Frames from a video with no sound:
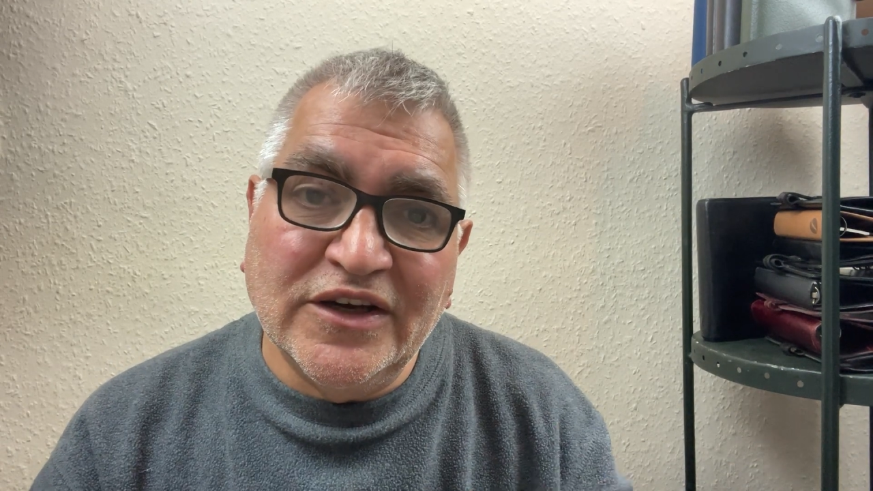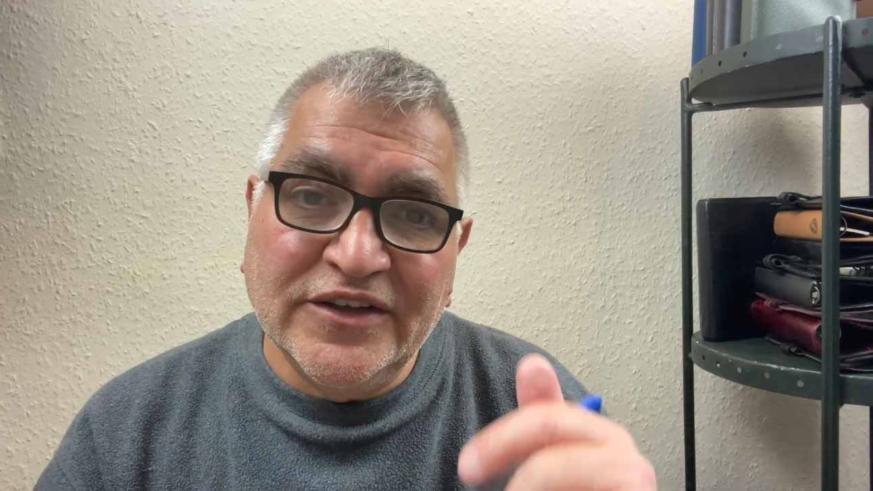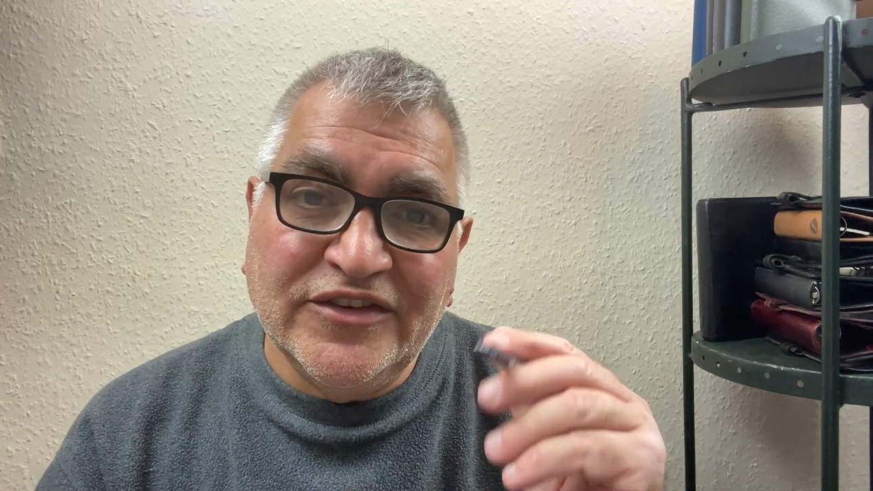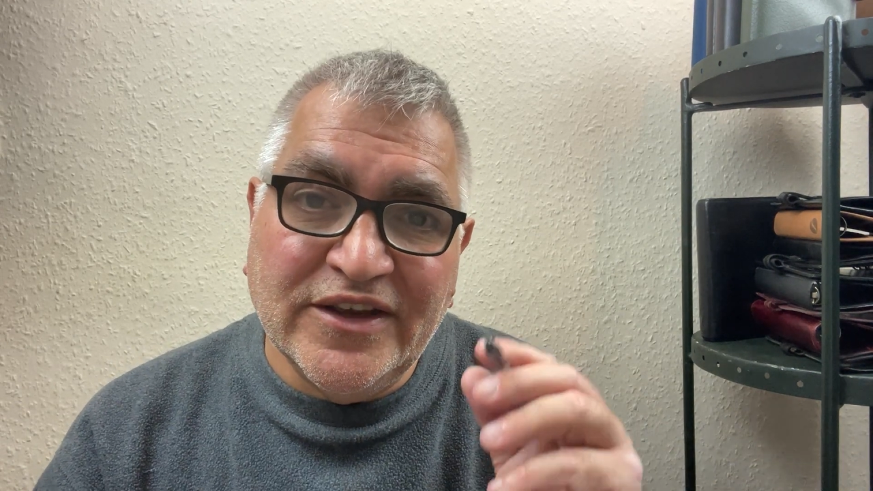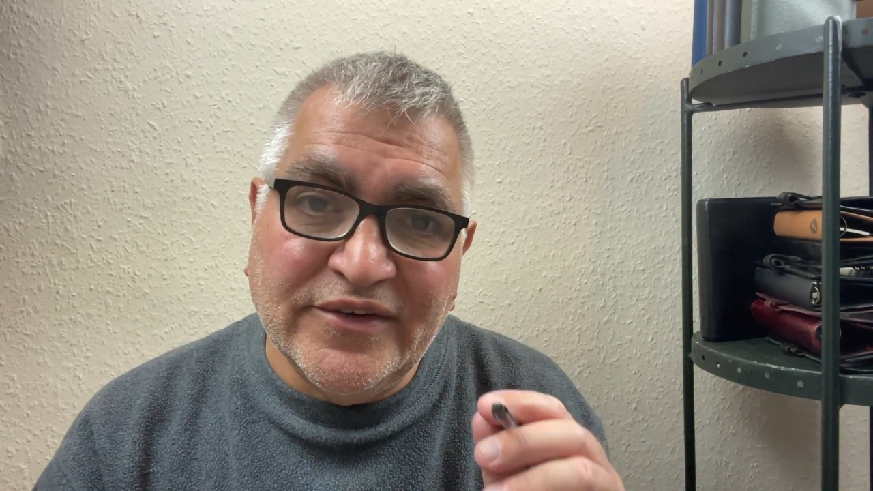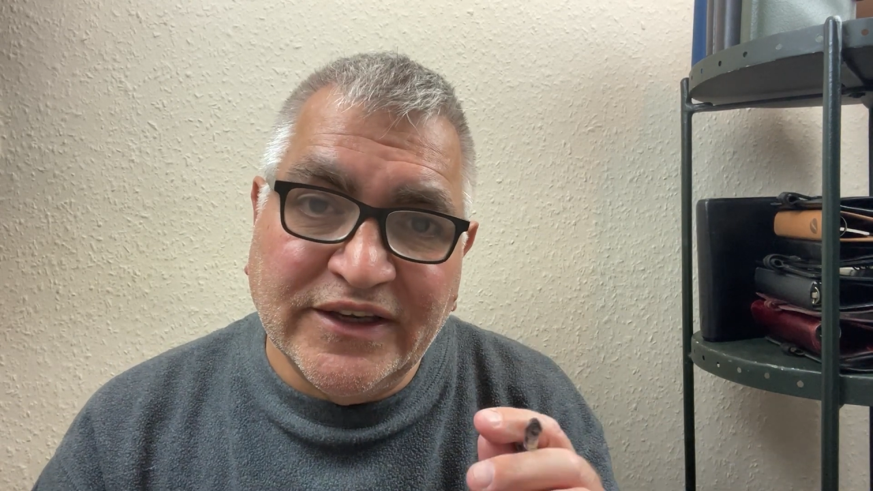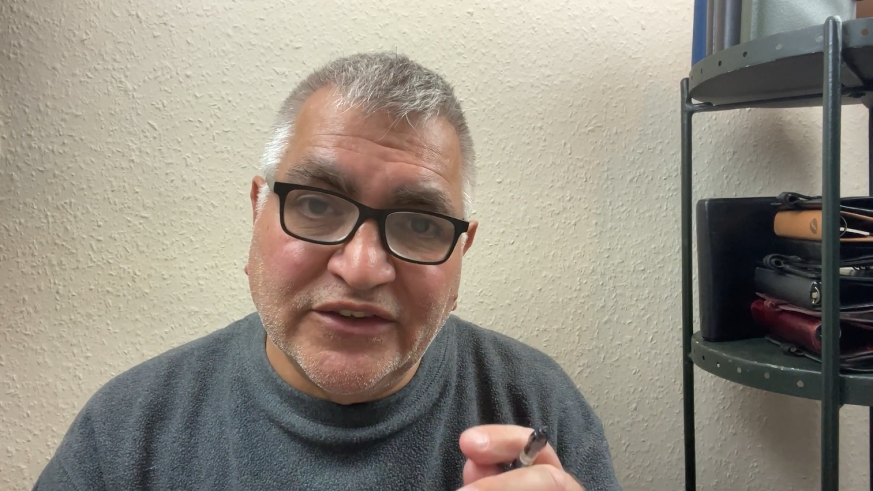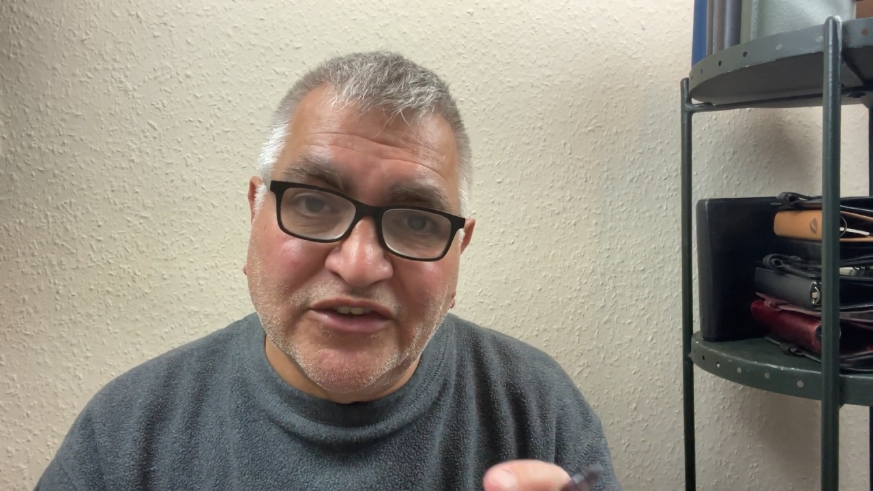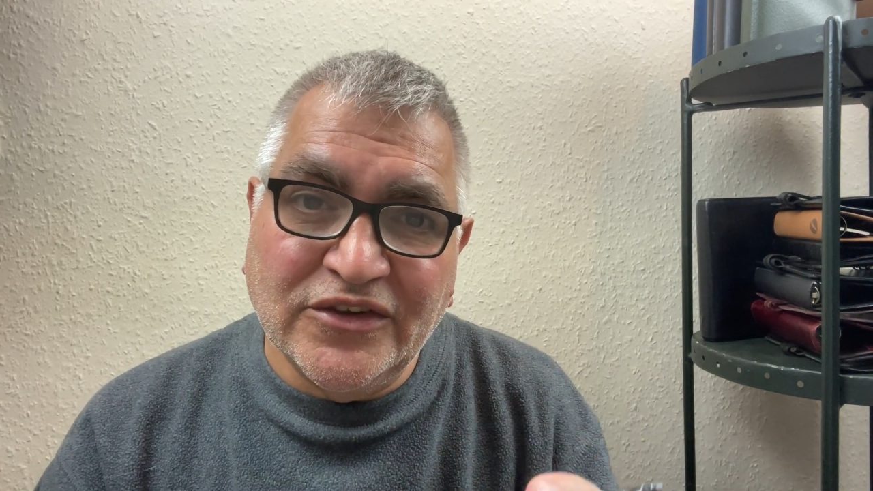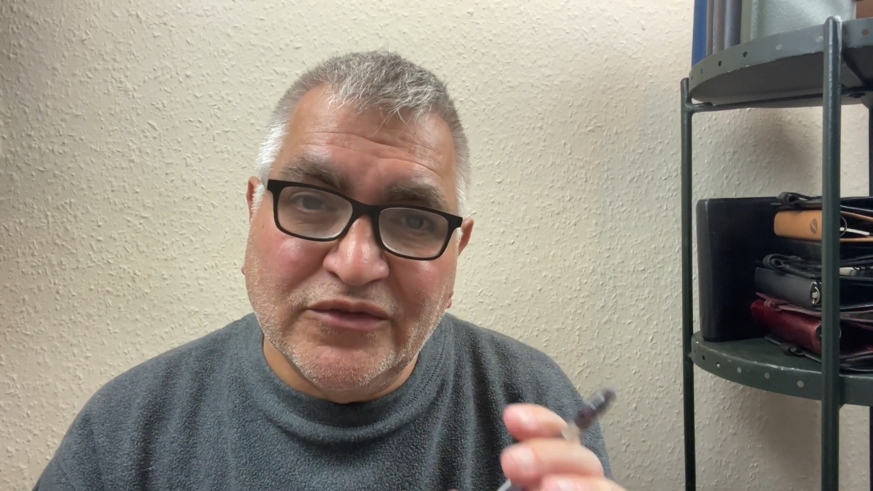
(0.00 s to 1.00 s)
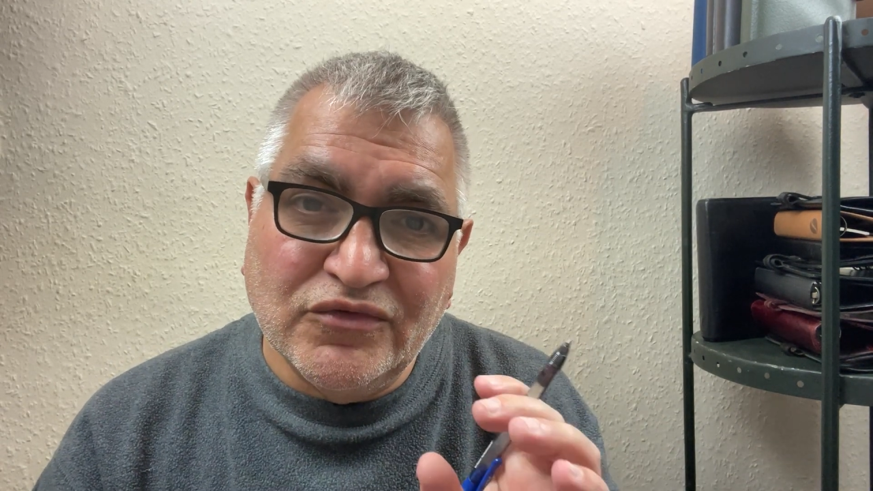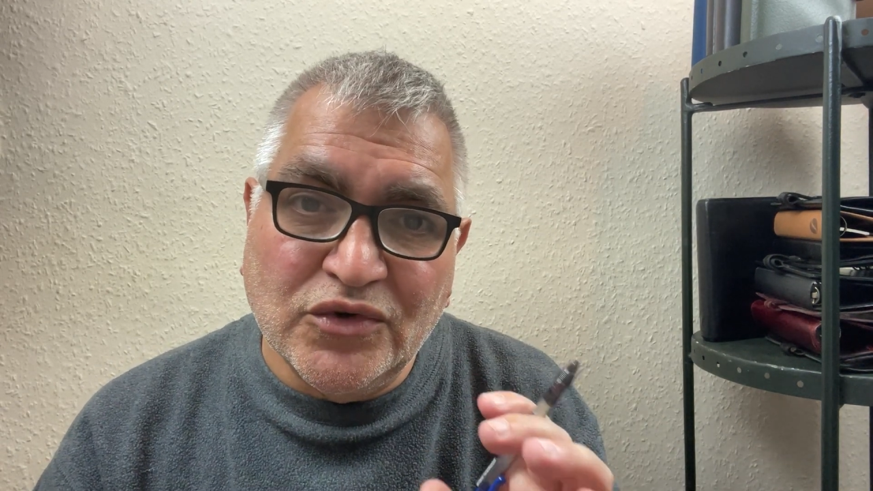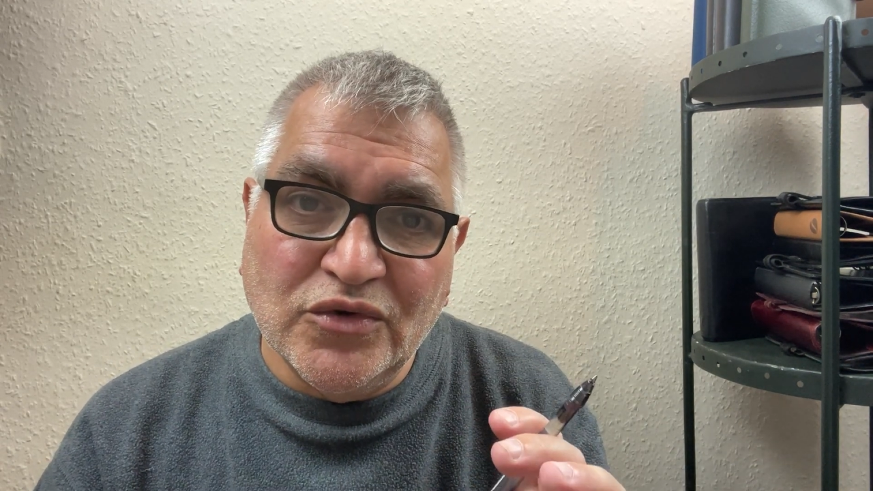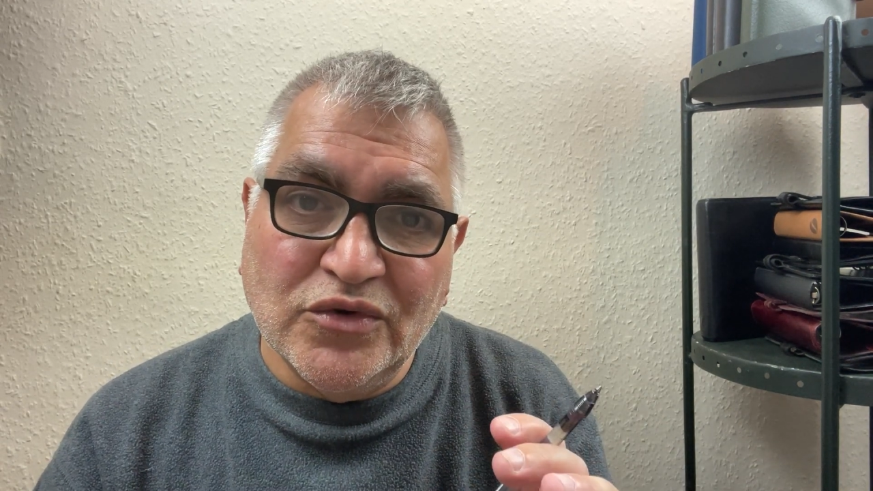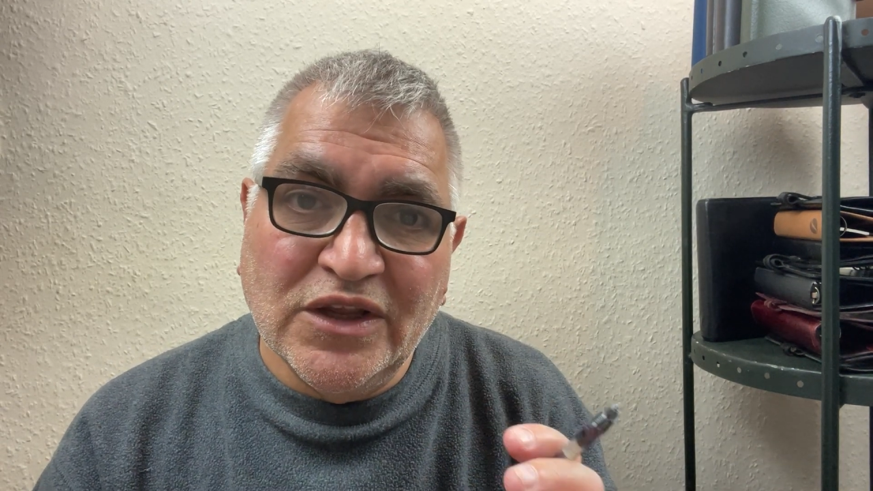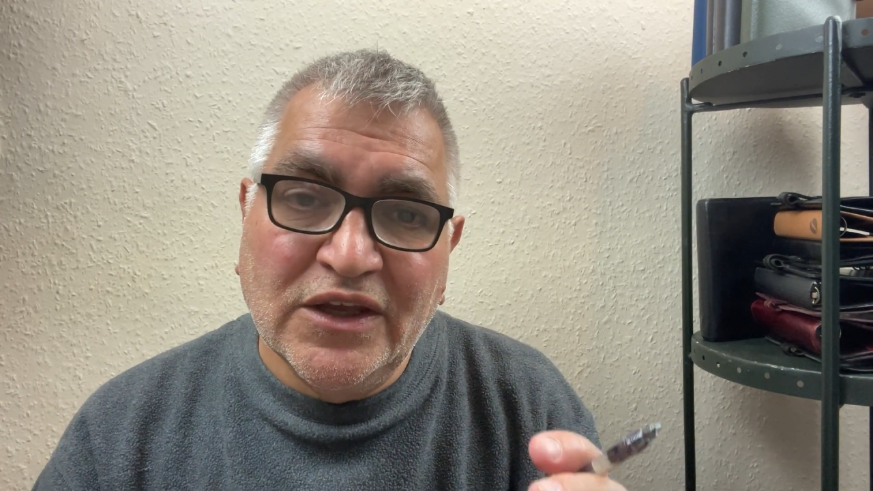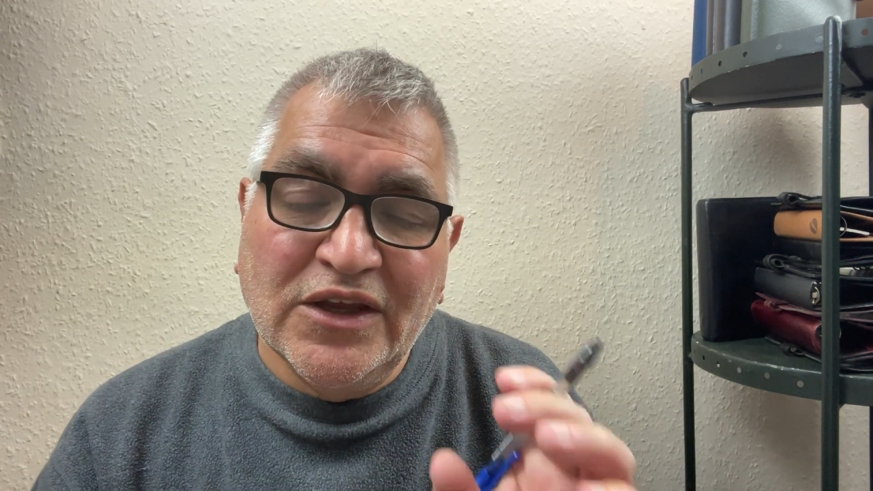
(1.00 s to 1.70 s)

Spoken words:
adhering to the rule: